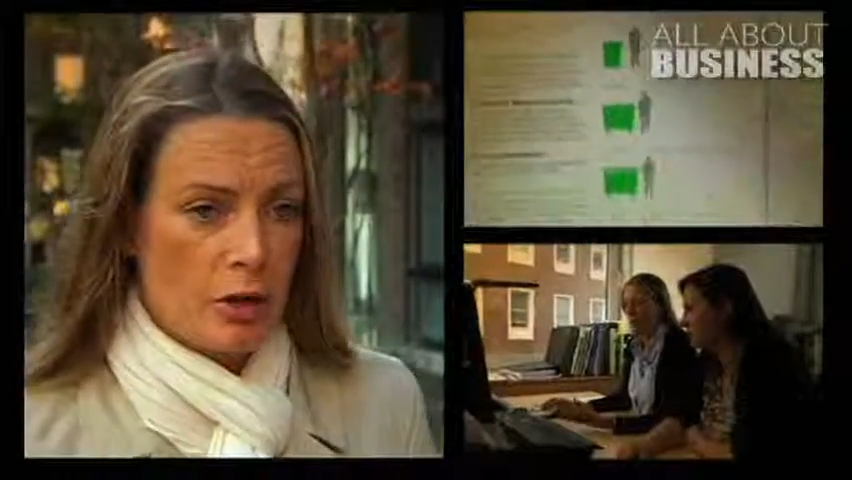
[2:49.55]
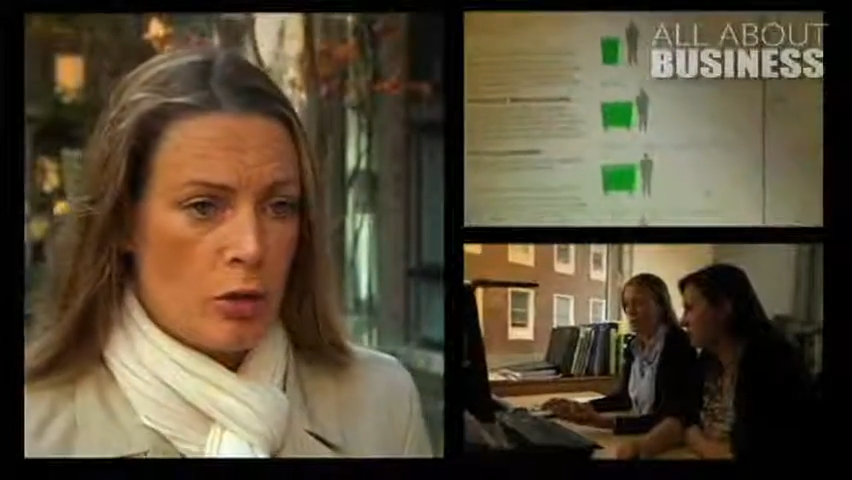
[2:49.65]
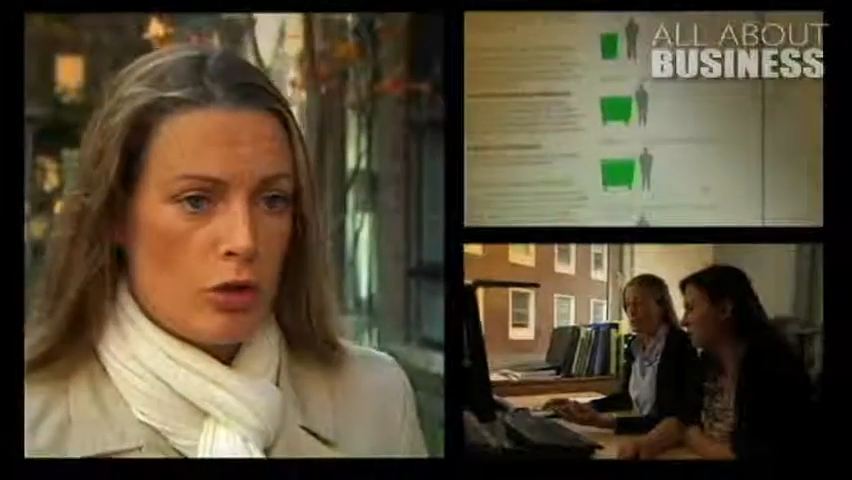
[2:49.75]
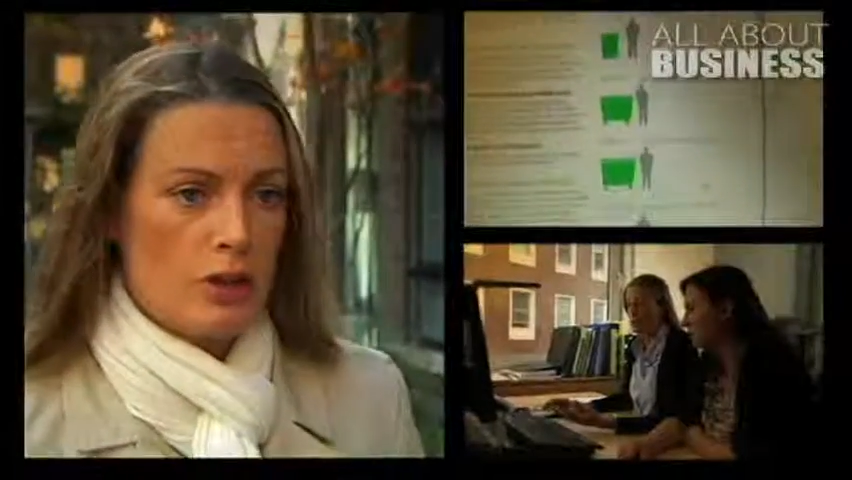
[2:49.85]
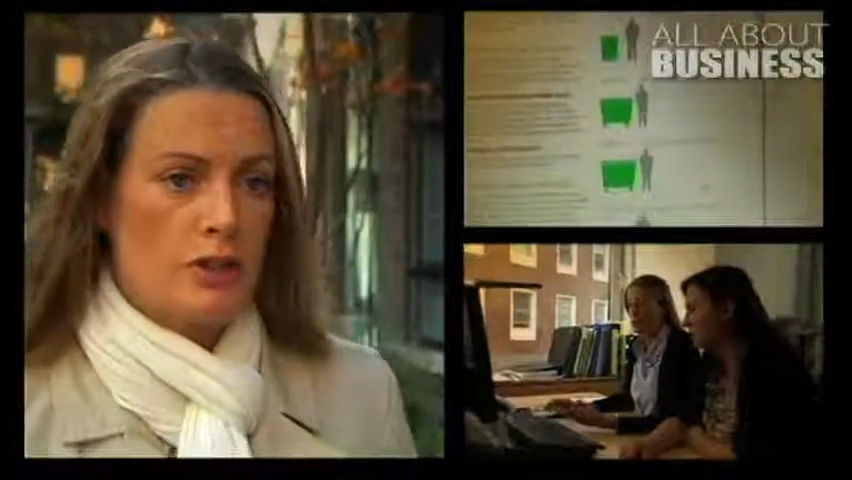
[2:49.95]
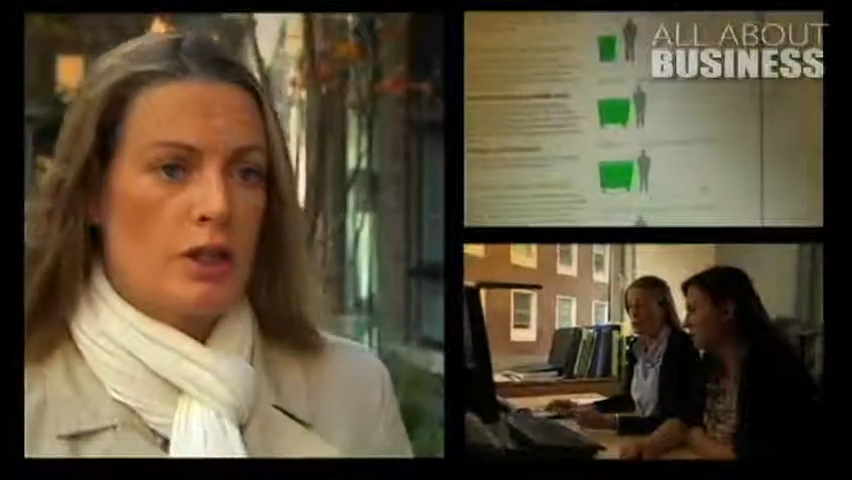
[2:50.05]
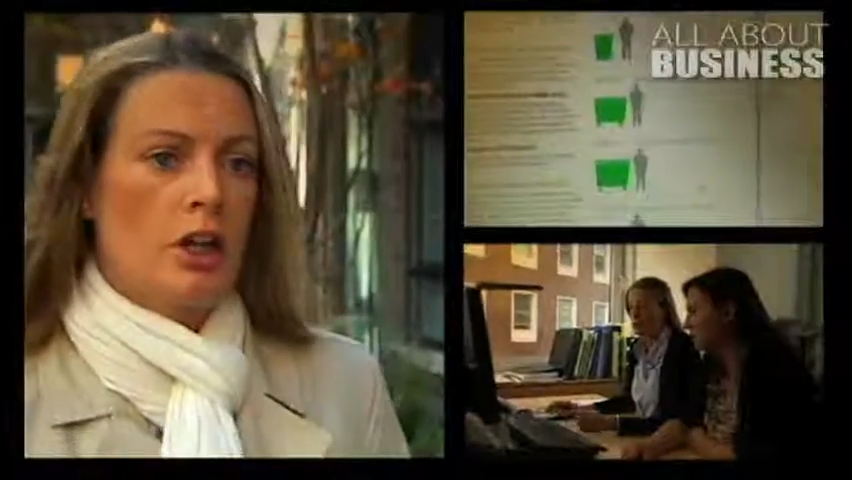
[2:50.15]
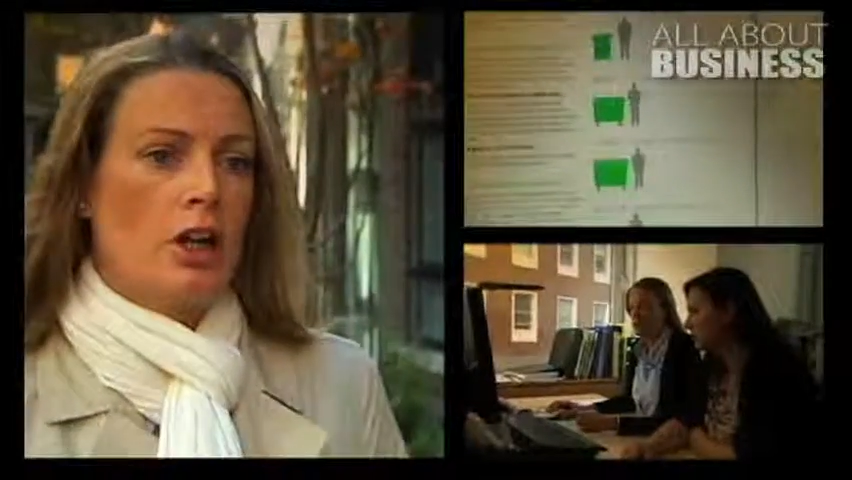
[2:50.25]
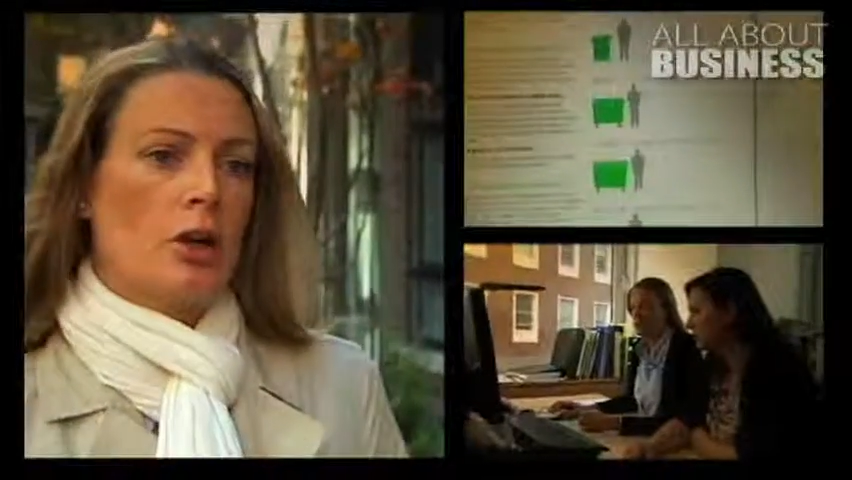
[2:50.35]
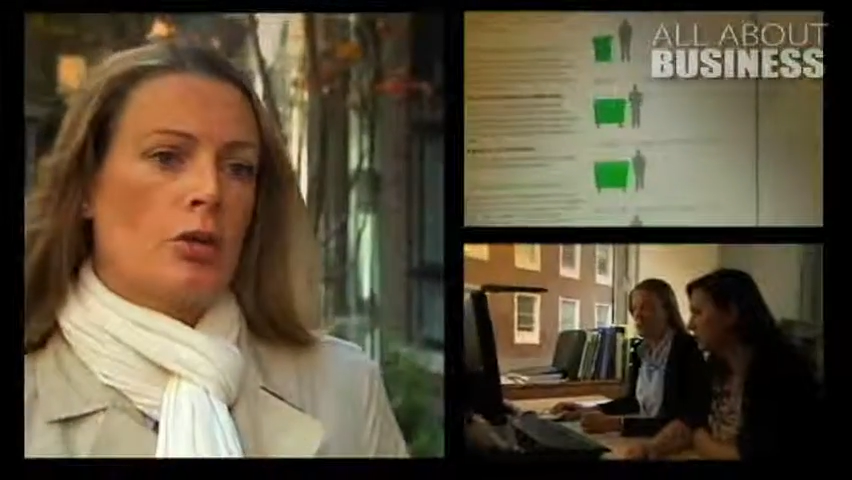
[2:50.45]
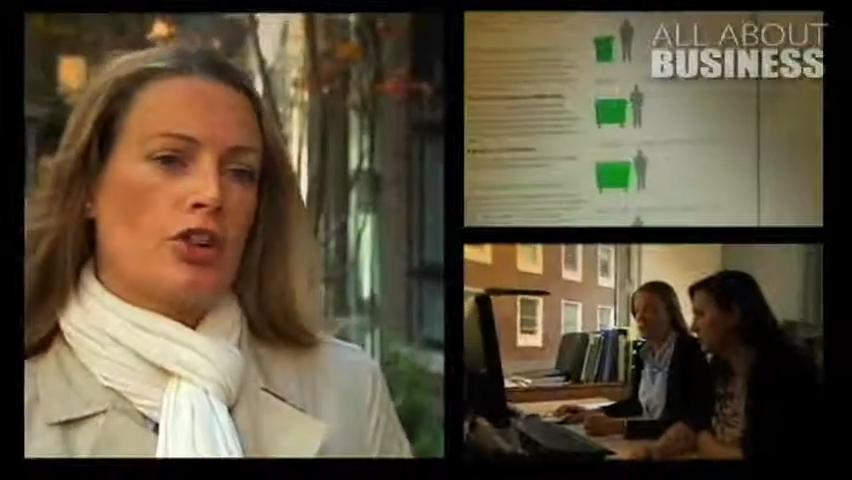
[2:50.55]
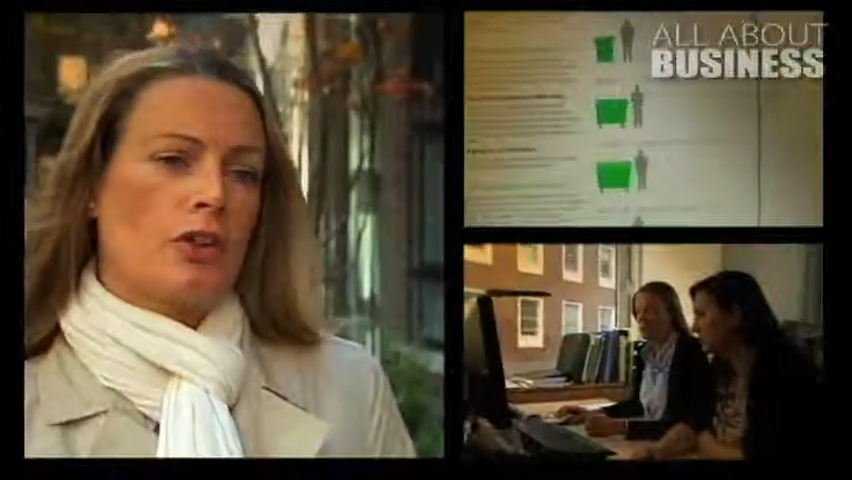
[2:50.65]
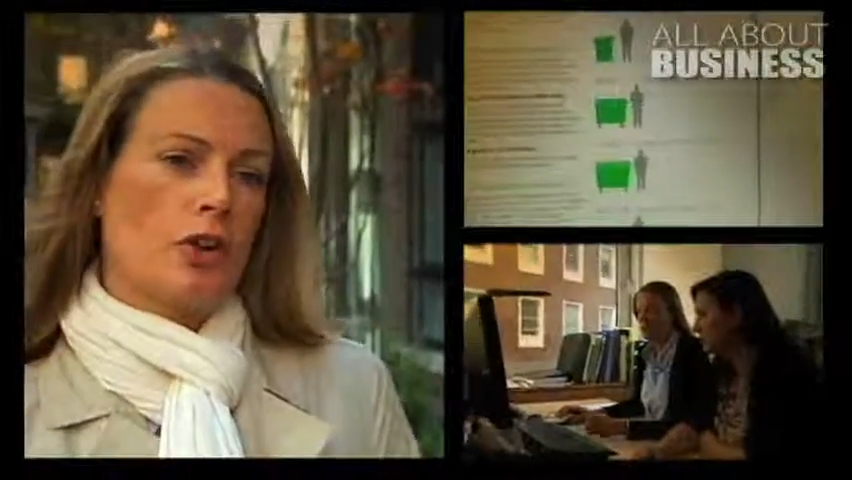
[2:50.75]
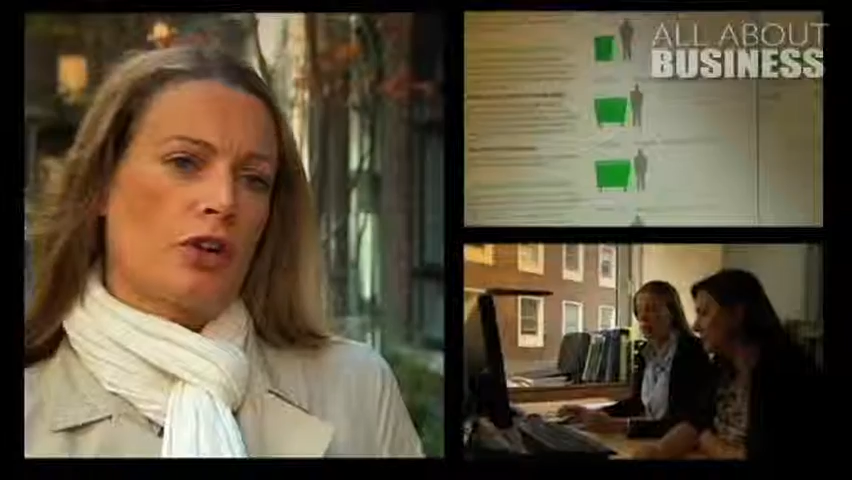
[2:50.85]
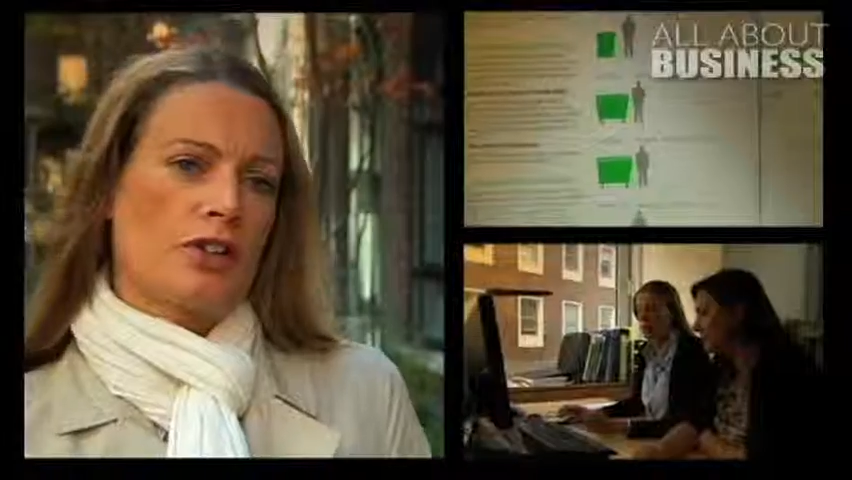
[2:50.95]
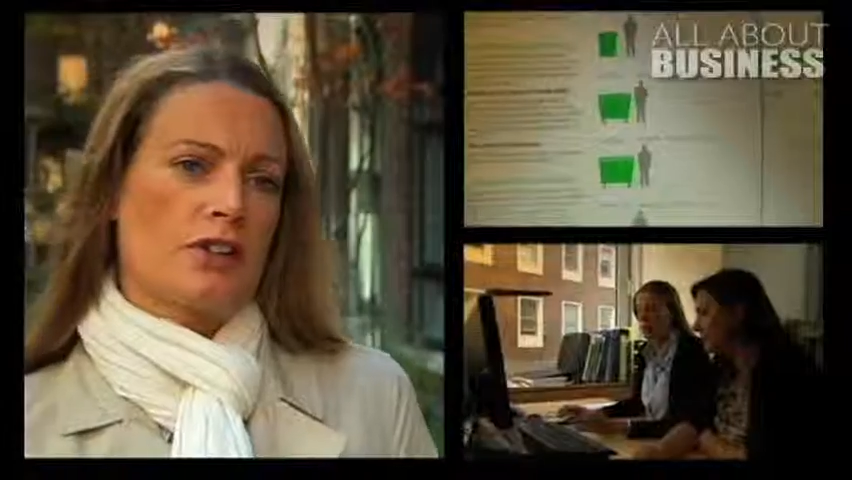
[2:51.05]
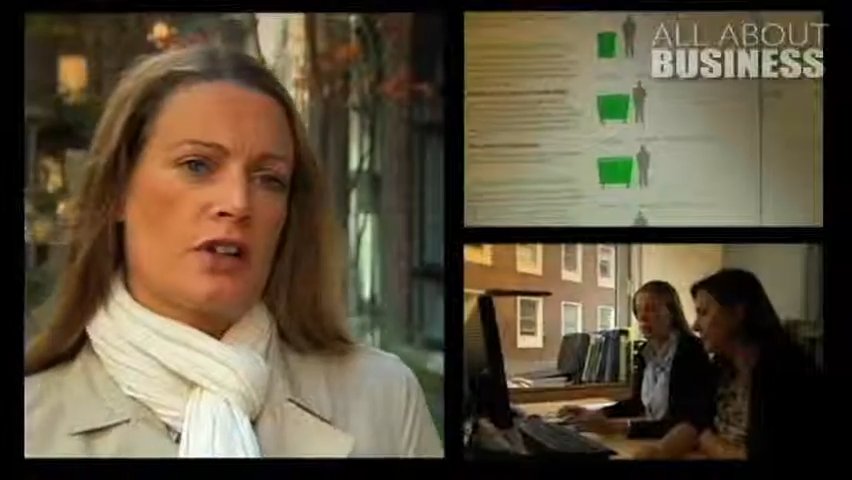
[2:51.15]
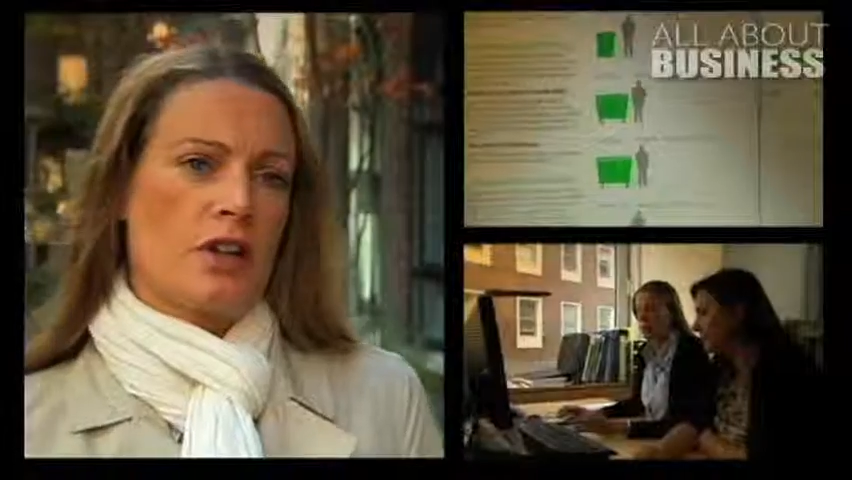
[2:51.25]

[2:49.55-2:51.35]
Awards, which focuses